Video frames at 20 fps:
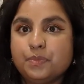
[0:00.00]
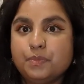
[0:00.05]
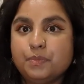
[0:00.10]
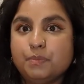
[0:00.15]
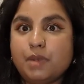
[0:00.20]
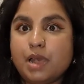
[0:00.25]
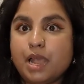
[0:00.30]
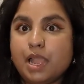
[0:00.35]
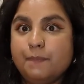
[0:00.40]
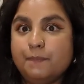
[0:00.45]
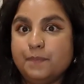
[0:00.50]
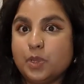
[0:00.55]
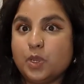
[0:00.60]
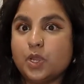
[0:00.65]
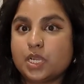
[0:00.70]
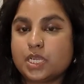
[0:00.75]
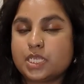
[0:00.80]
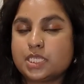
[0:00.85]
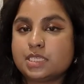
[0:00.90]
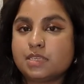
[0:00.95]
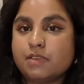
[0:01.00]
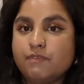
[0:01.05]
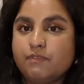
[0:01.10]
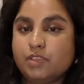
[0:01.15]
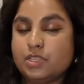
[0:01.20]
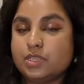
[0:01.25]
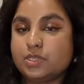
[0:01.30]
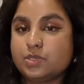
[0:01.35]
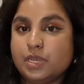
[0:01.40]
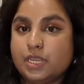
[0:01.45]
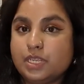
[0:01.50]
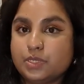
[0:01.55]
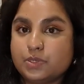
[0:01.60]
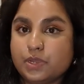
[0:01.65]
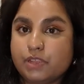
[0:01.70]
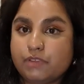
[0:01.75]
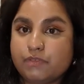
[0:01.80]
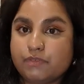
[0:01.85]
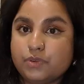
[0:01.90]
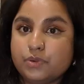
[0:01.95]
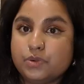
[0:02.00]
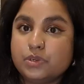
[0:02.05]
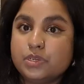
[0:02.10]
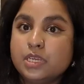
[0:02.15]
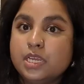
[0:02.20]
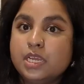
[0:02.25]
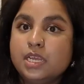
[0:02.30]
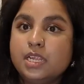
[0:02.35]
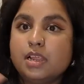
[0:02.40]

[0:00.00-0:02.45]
my books for the 2024.